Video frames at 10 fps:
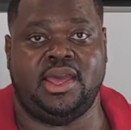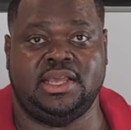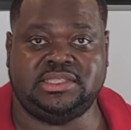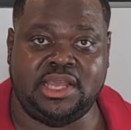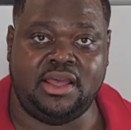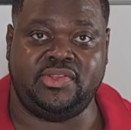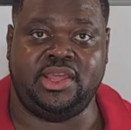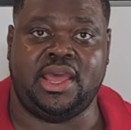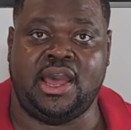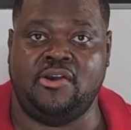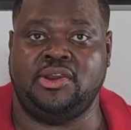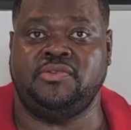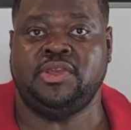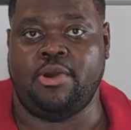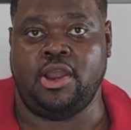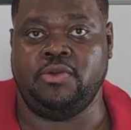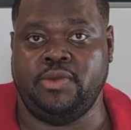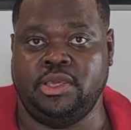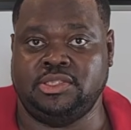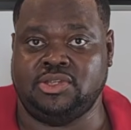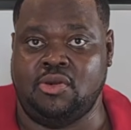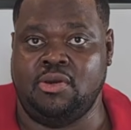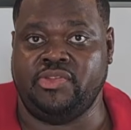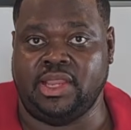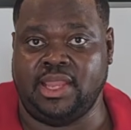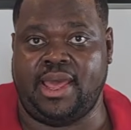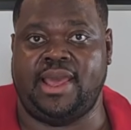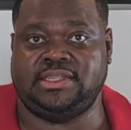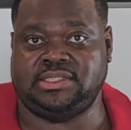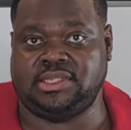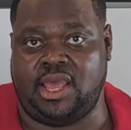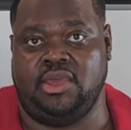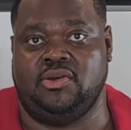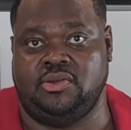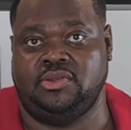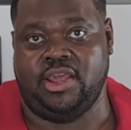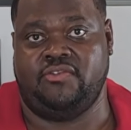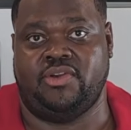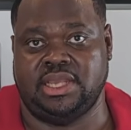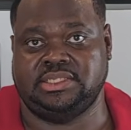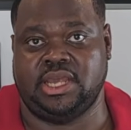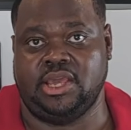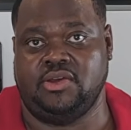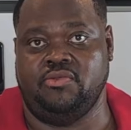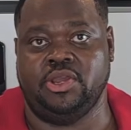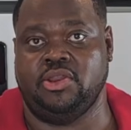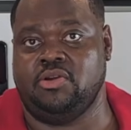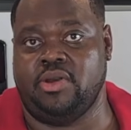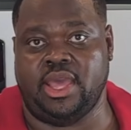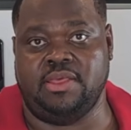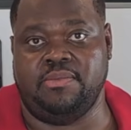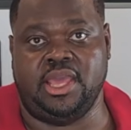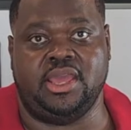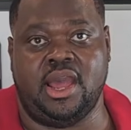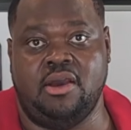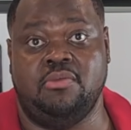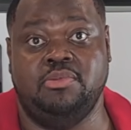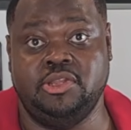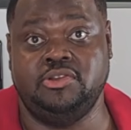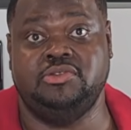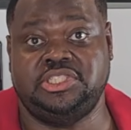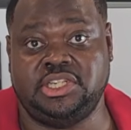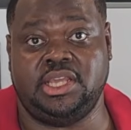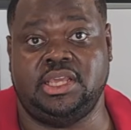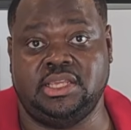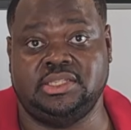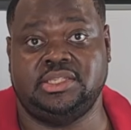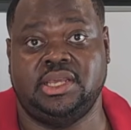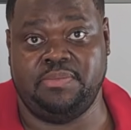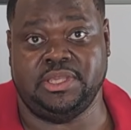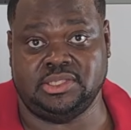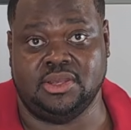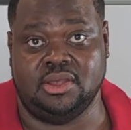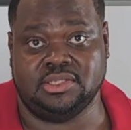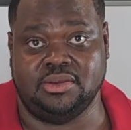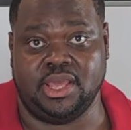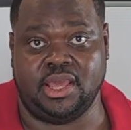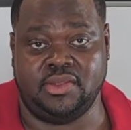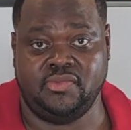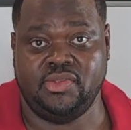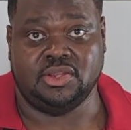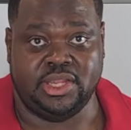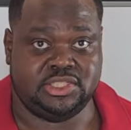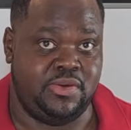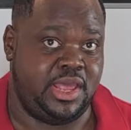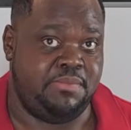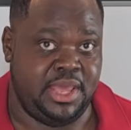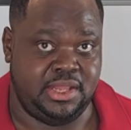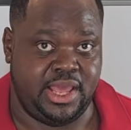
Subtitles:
guys, now that our party wings are on their last cycle, air fry cycle, we're gonna go ahead and make our blue cheese dipping sauce, okay? So let's go ahead and make